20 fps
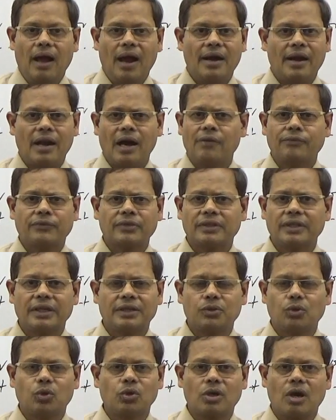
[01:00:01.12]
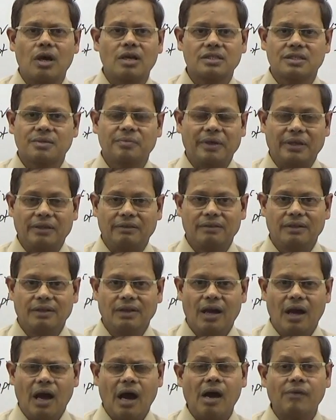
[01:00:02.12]
and after that don't ask me.
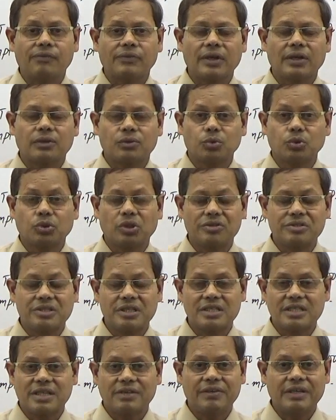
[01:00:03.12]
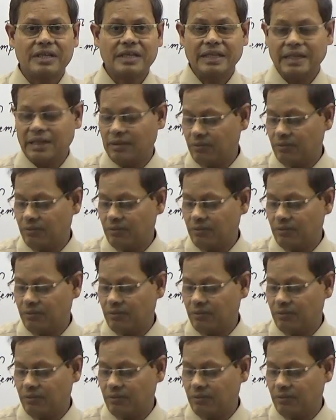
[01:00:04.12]
After 2017